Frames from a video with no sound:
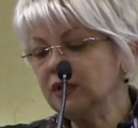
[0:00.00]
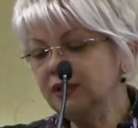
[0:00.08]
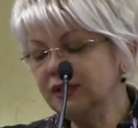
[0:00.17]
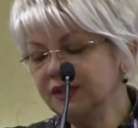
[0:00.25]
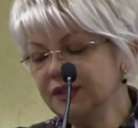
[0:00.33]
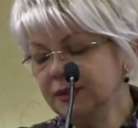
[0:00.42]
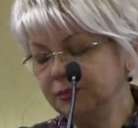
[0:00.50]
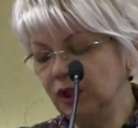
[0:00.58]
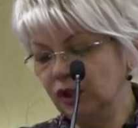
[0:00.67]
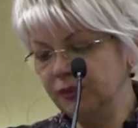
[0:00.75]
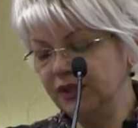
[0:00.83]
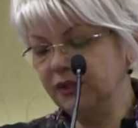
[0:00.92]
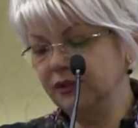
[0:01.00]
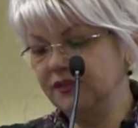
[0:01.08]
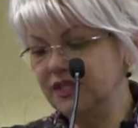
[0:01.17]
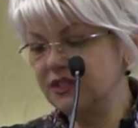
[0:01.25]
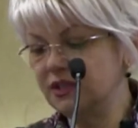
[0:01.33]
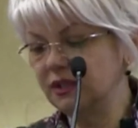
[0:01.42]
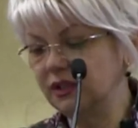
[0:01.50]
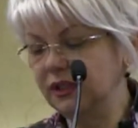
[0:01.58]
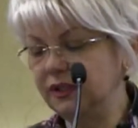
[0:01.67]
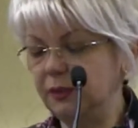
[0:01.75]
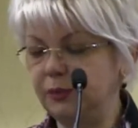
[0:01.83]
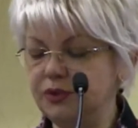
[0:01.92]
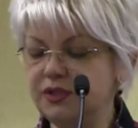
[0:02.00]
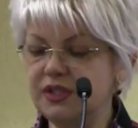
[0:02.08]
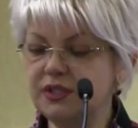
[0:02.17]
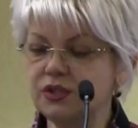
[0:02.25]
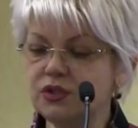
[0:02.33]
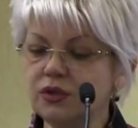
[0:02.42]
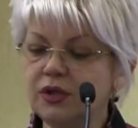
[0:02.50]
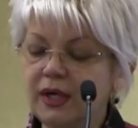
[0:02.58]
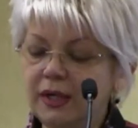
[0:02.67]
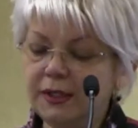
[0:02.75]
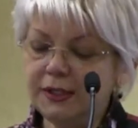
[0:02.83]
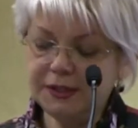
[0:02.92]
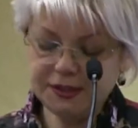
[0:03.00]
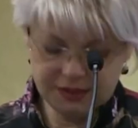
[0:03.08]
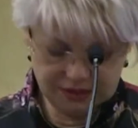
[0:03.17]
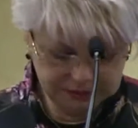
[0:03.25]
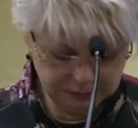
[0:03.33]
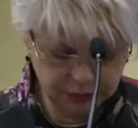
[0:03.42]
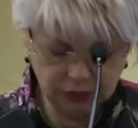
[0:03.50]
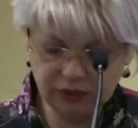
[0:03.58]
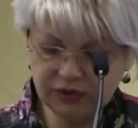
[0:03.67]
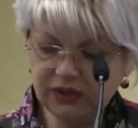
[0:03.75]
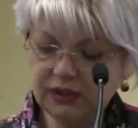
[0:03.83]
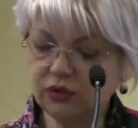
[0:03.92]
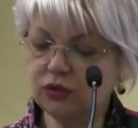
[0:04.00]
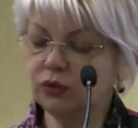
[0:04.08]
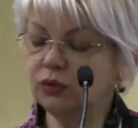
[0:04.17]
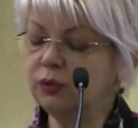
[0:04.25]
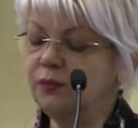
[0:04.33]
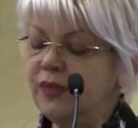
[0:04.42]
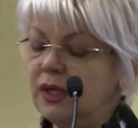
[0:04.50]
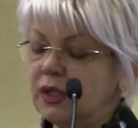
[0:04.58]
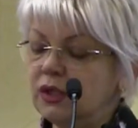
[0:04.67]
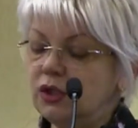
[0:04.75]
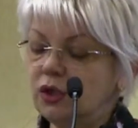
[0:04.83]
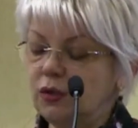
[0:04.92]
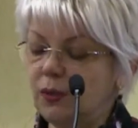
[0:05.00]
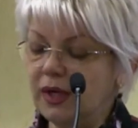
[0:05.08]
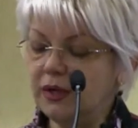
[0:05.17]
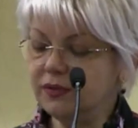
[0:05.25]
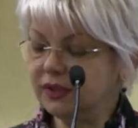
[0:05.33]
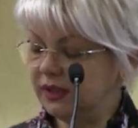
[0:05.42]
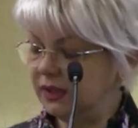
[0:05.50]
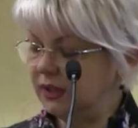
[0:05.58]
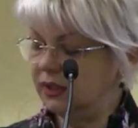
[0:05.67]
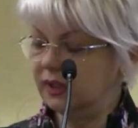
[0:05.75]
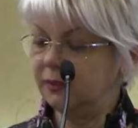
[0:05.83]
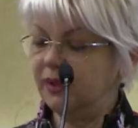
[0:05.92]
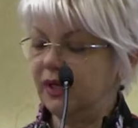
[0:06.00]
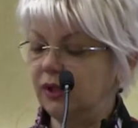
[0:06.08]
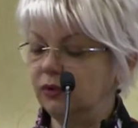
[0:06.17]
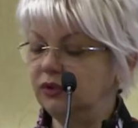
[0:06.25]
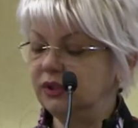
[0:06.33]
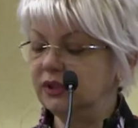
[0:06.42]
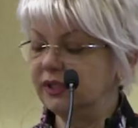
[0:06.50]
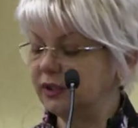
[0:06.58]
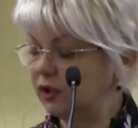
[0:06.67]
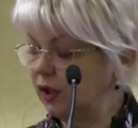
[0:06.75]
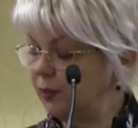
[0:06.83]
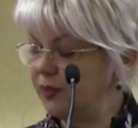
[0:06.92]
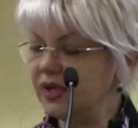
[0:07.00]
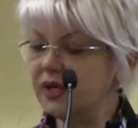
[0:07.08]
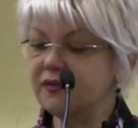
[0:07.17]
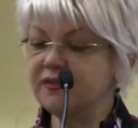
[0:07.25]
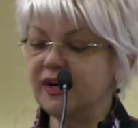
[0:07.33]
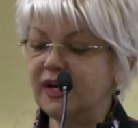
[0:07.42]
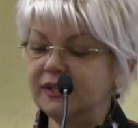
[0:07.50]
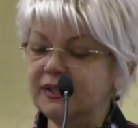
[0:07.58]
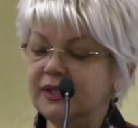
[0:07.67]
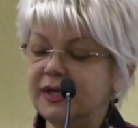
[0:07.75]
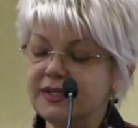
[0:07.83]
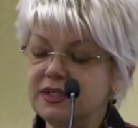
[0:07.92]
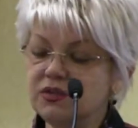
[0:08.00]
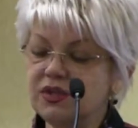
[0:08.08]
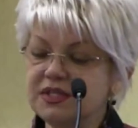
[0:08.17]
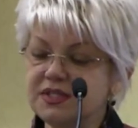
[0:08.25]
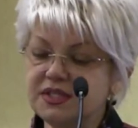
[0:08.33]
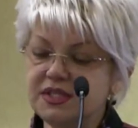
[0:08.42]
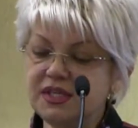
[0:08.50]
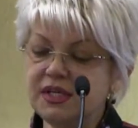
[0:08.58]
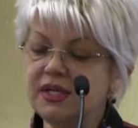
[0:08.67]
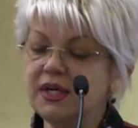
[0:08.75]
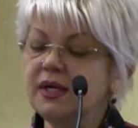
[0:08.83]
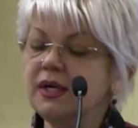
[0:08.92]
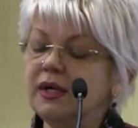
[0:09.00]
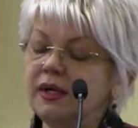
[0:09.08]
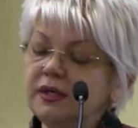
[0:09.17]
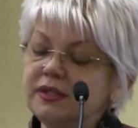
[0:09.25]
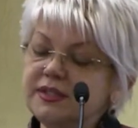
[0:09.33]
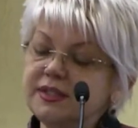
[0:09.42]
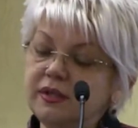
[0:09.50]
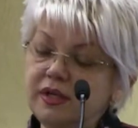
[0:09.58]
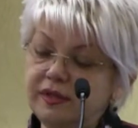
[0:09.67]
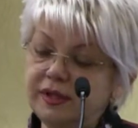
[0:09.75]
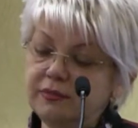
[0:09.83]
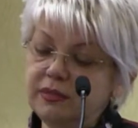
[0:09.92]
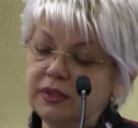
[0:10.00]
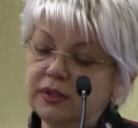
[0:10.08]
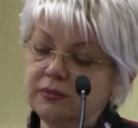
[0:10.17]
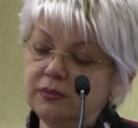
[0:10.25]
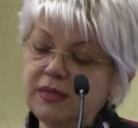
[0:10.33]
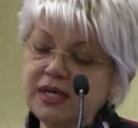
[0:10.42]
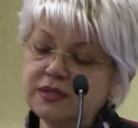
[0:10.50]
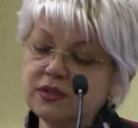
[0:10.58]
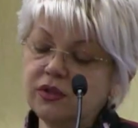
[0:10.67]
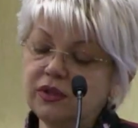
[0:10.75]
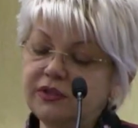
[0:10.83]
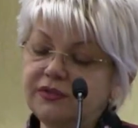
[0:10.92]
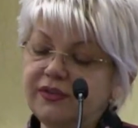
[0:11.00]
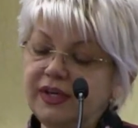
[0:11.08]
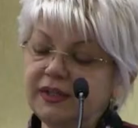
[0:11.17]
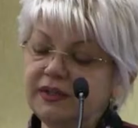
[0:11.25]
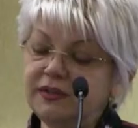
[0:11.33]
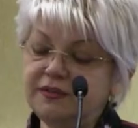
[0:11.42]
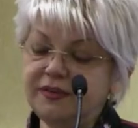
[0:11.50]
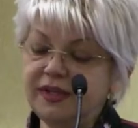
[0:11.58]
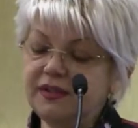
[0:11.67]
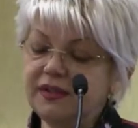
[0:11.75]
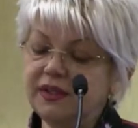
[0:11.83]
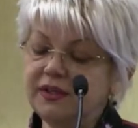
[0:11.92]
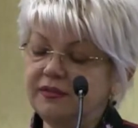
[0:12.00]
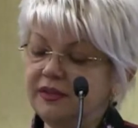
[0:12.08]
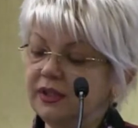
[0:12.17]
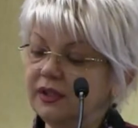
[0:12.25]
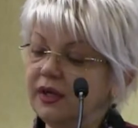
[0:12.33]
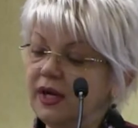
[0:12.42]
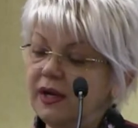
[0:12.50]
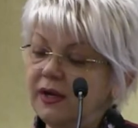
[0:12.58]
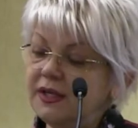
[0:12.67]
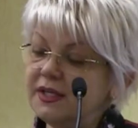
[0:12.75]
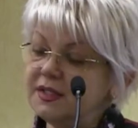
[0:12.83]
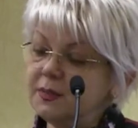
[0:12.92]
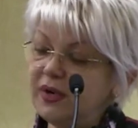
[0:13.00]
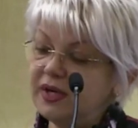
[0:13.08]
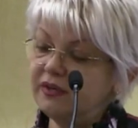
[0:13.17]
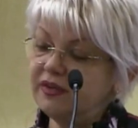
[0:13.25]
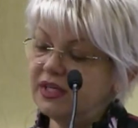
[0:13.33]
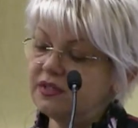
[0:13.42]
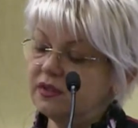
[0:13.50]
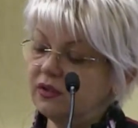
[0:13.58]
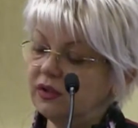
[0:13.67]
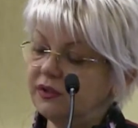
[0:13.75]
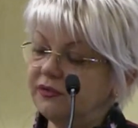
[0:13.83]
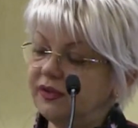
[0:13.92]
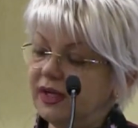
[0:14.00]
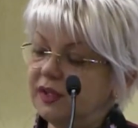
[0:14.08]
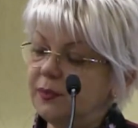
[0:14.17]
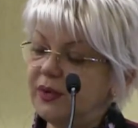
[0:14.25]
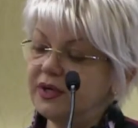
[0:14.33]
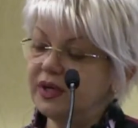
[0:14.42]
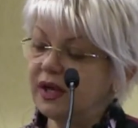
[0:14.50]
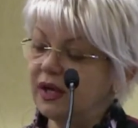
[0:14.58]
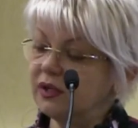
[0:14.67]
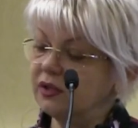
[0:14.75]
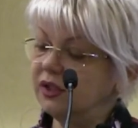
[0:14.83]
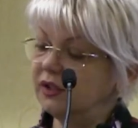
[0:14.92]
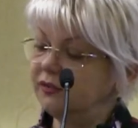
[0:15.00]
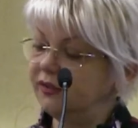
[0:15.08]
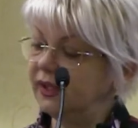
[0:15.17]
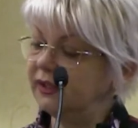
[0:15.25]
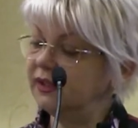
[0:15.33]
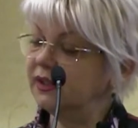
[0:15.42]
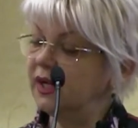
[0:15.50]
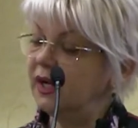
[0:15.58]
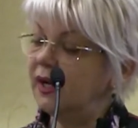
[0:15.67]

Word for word: intra-abdominal visceral adipose tissue, it is important to know everything about ectopic fat. As you can see, it's uh, uh, muscular uh, fat, fatty liver, it's perivascular fat, pericardial fat,